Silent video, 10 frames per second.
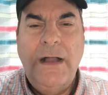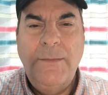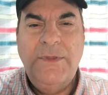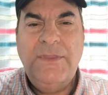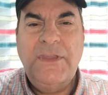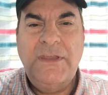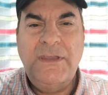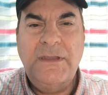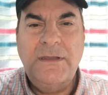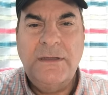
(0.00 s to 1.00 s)
I've been
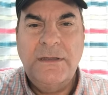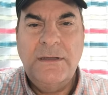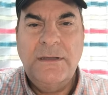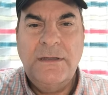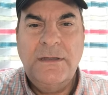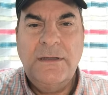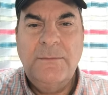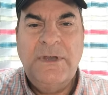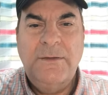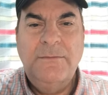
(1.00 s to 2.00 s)
thinking
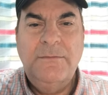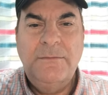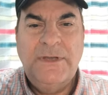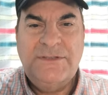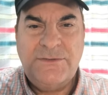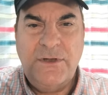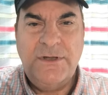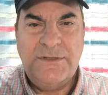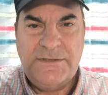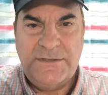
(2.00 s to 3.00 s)
about my
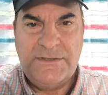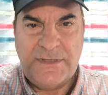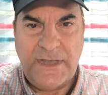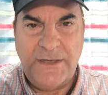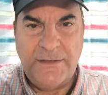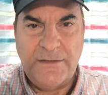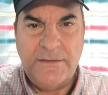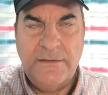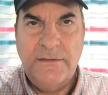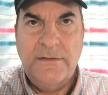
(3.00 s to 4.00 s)
strongest desire.
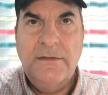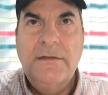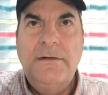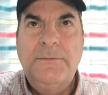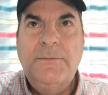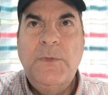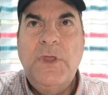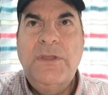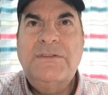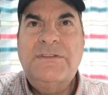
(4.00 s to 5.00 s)

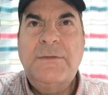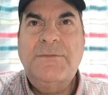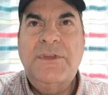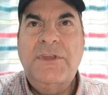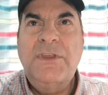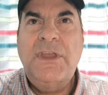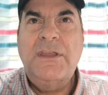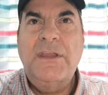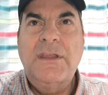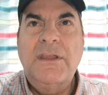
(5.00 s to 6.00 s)
It's something
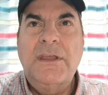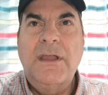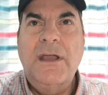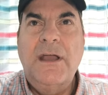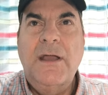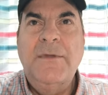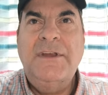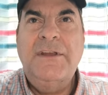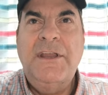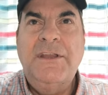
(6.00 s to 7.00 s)
that I'm
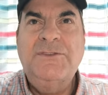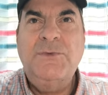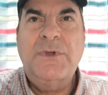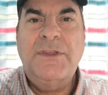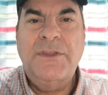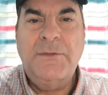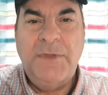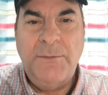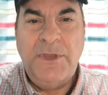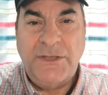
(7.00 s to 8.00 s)
at an age where I think
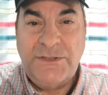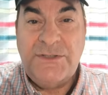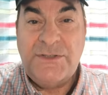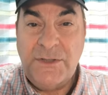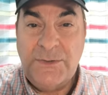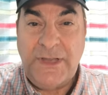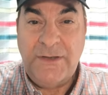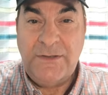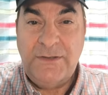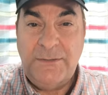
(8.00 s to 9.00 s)
maybe I should slow
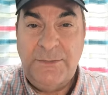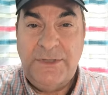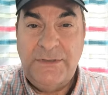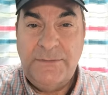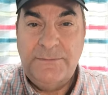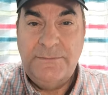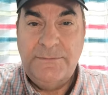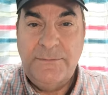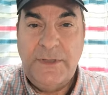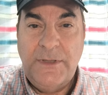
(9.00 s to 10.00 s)
down a little bit
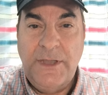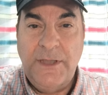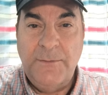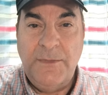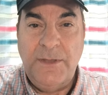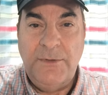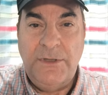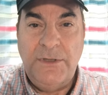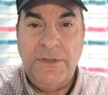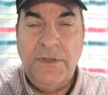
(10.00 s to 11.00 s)
and
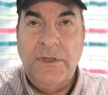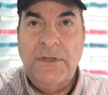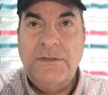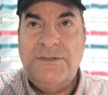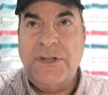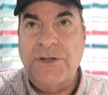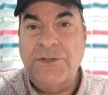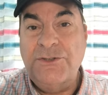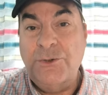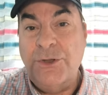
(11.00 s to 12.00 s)
maybe start
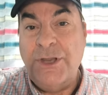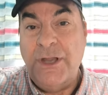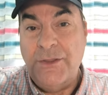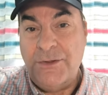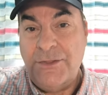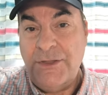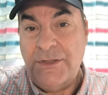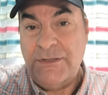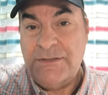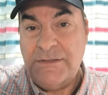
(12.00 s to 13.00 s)
enjoying other
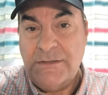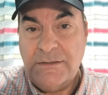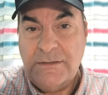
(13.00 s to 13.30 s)
things,